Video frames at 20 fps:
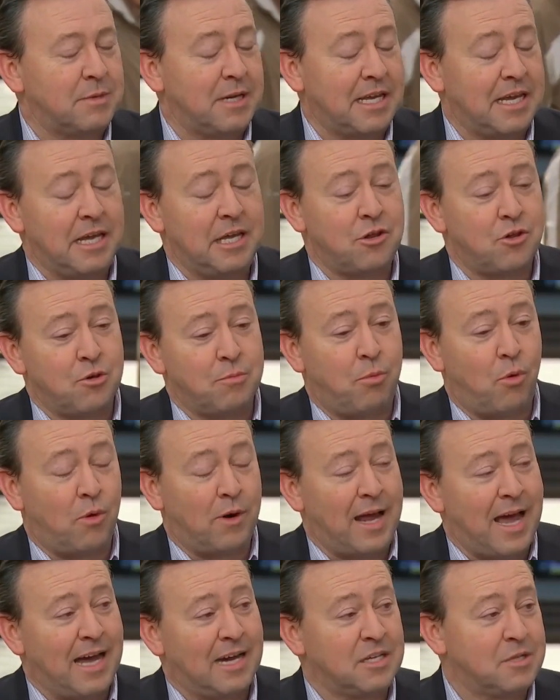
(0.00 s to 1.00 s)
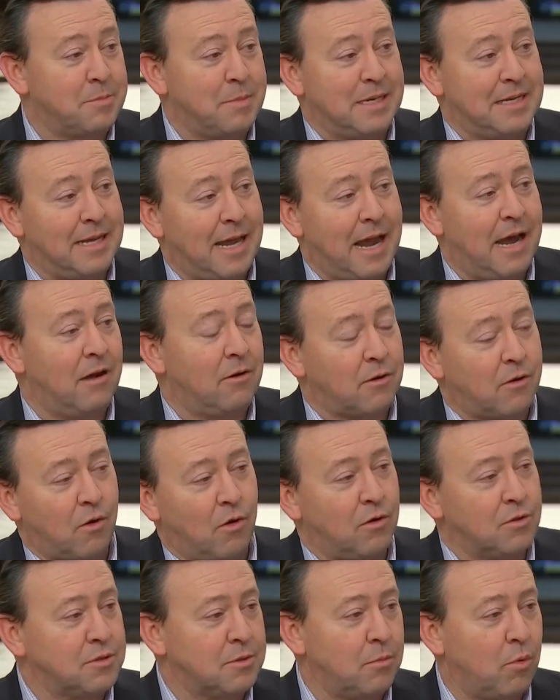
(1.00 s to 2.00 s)
And again, as you point out, it's been down
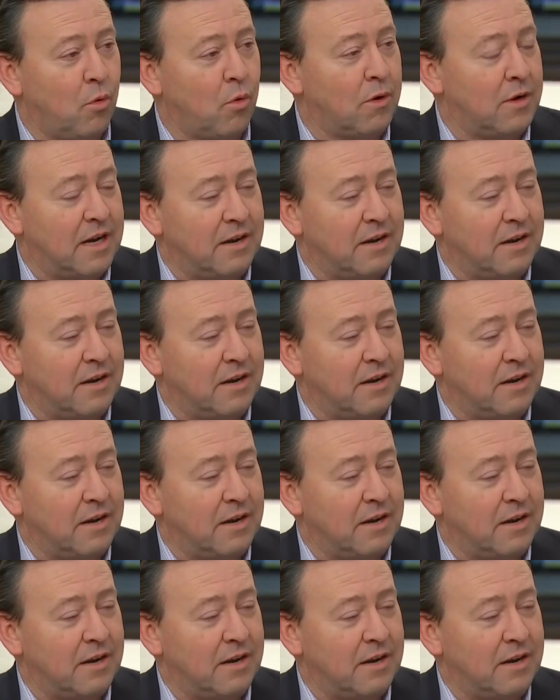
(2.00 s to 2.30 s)
across the board